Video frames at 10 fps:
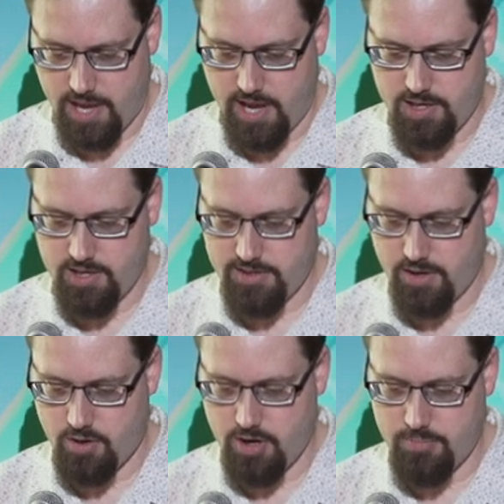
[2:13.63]
and
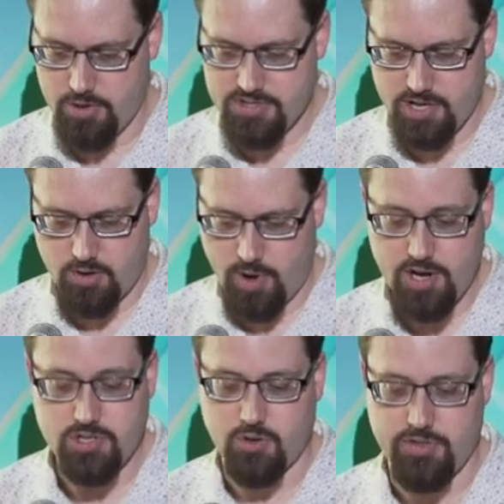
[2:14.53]
there are numbers that are
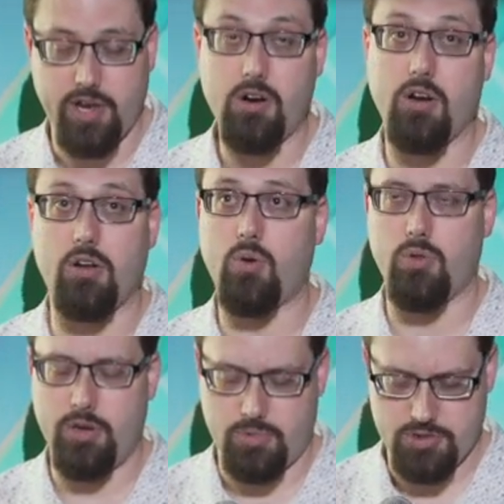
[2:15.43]
rational that are not whole
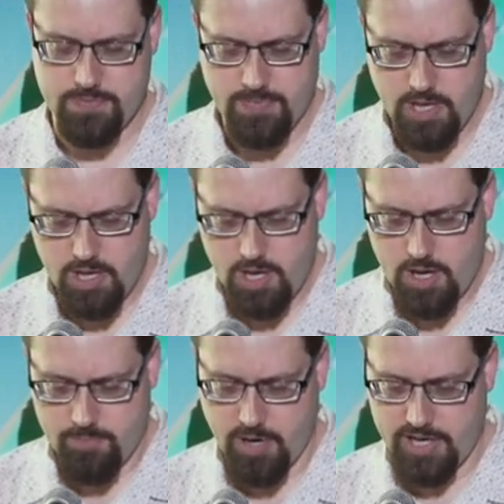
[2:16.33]
numbers.
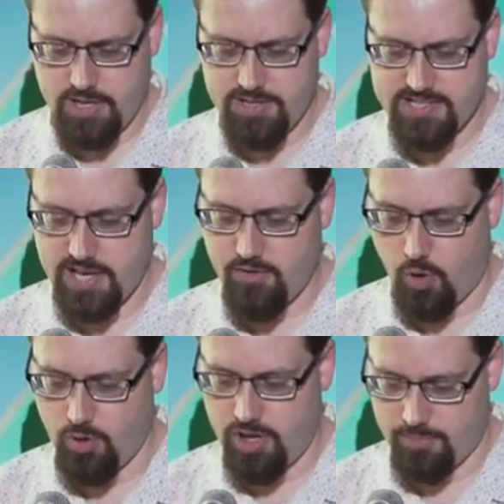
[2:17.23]
But the set of
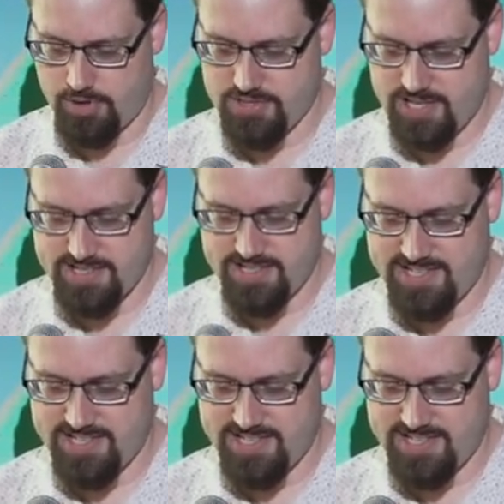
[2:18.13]
whole numbers is the